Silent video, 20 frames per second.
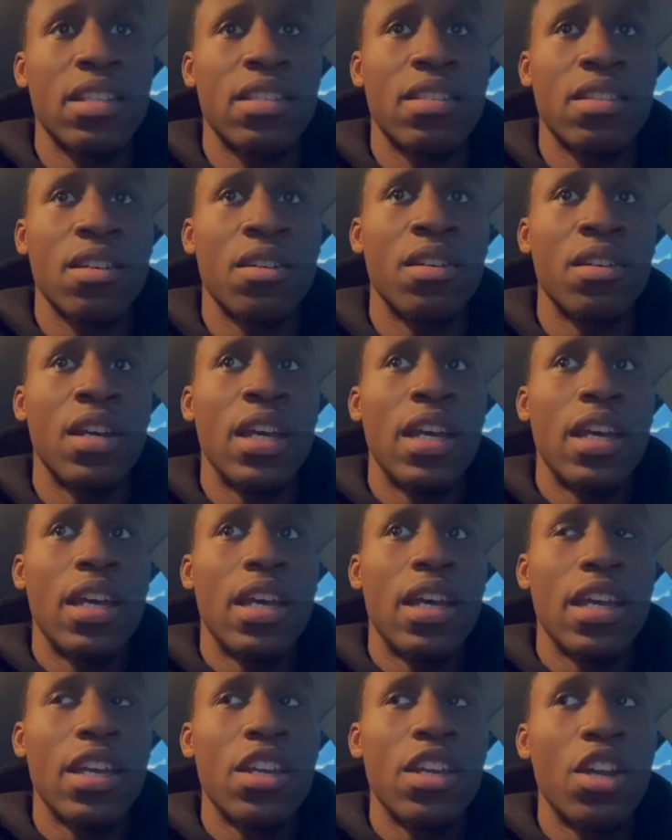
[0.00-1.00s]
So
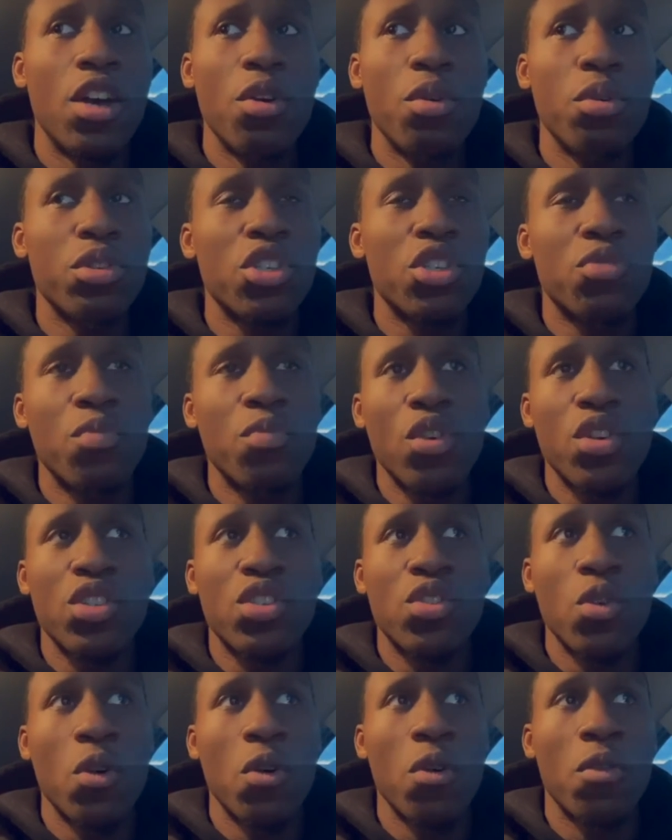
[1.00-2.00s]
you know, it was just more
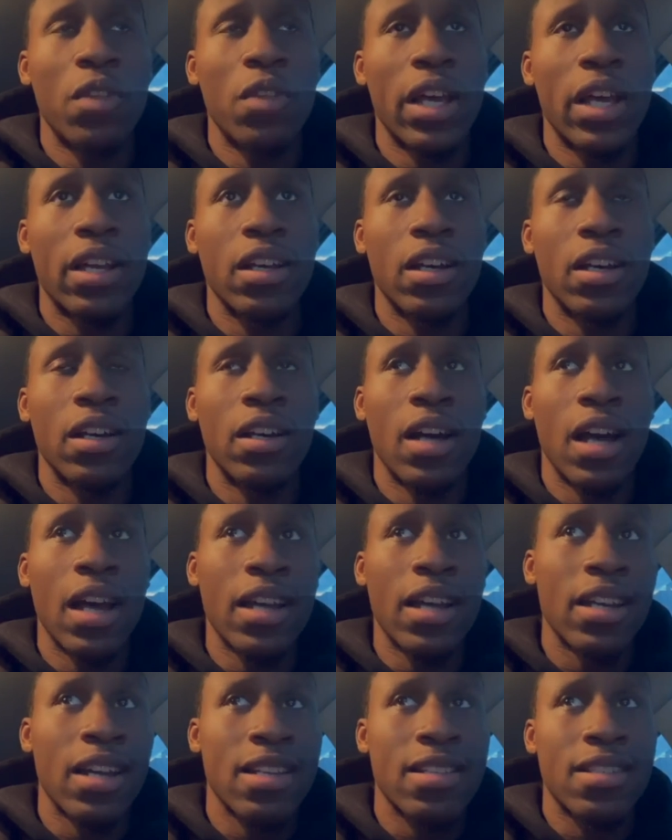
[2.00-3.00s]
so of like, uh, how
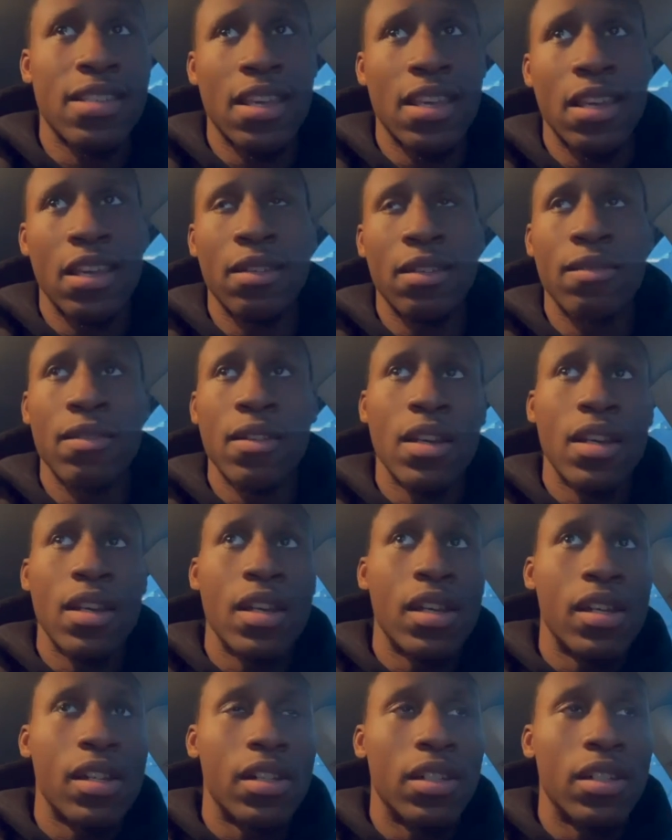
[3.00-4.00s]
can I say,
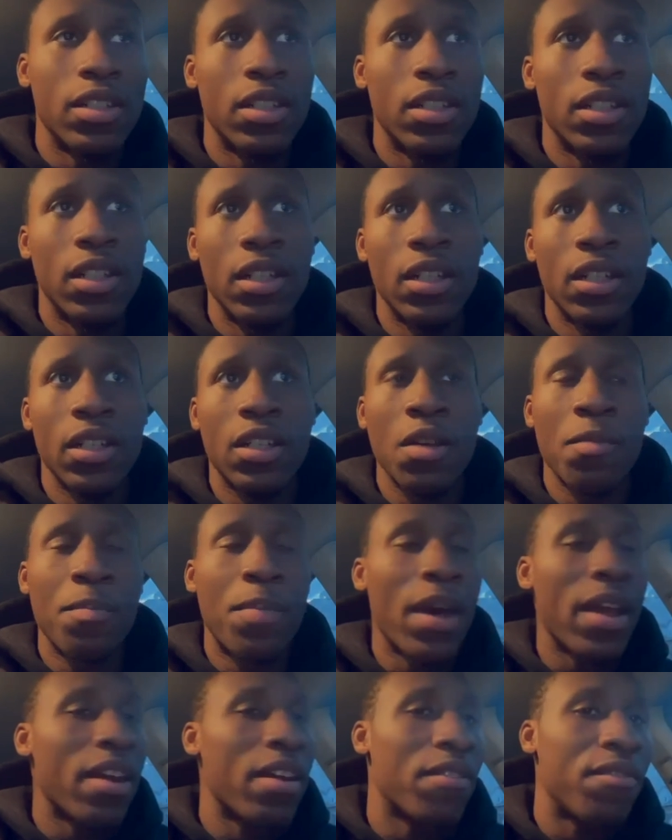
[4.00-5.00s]
uh,
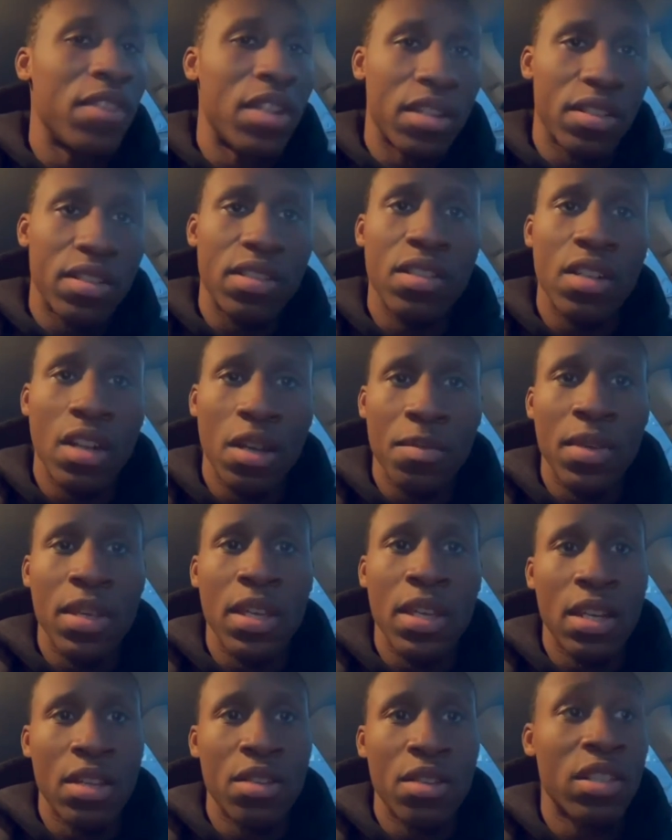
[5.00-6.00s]
competitiveness. You know what I
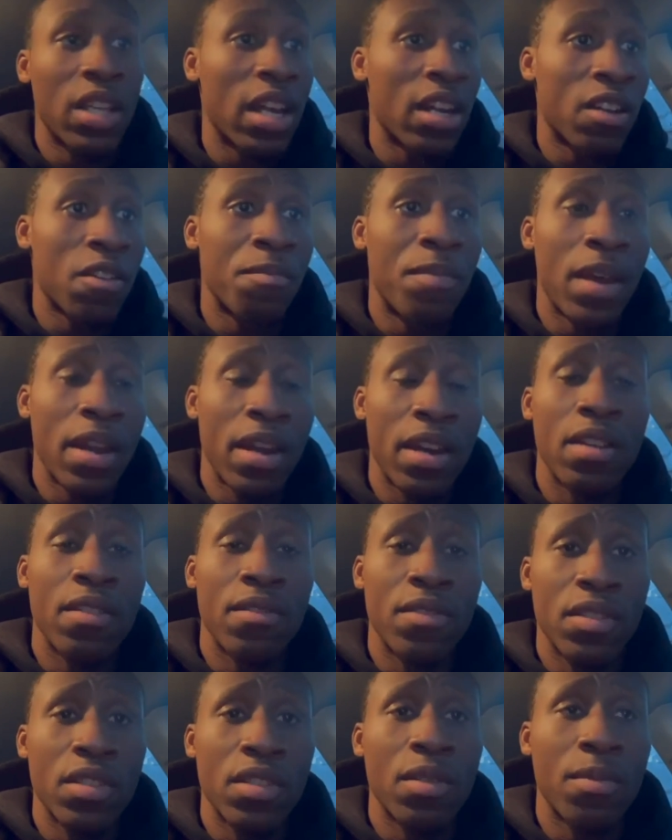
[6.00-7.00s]
mean? There's a lot of competitive
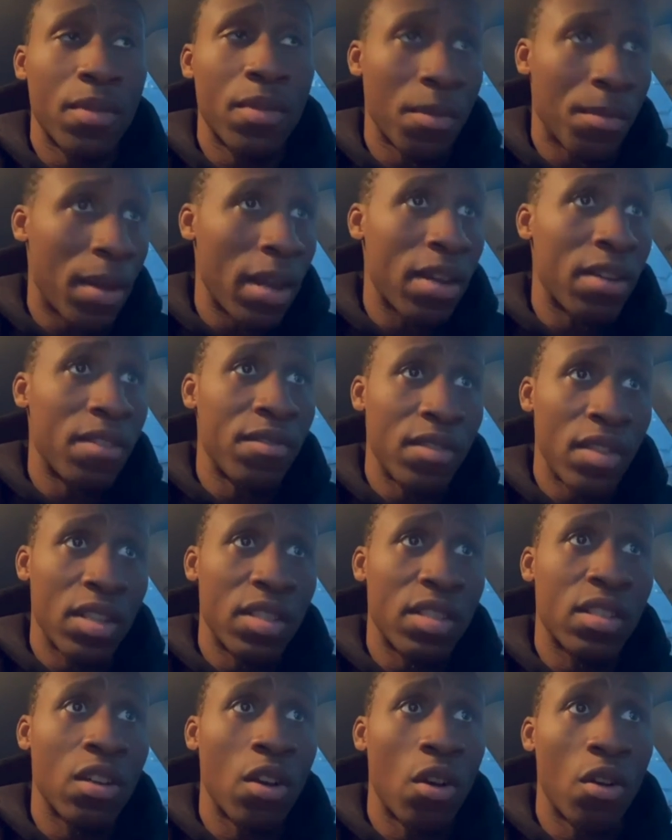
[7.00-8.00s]

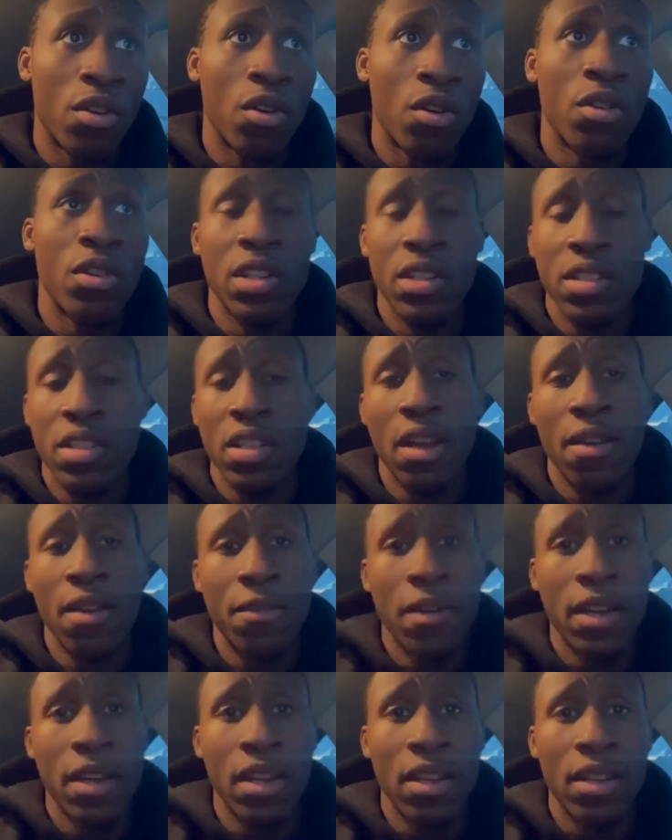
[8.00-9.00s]
competitiveness going on into that
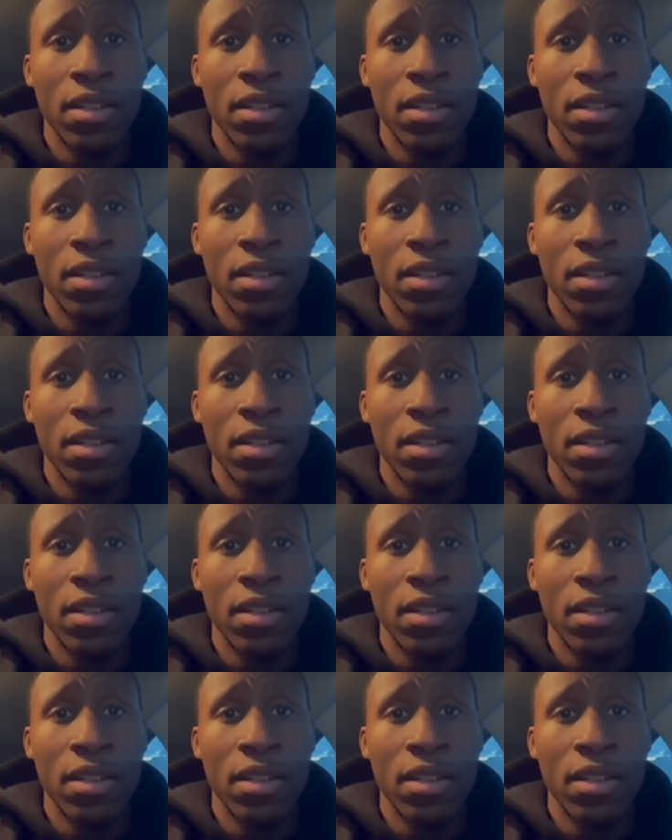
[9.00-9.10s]
fight.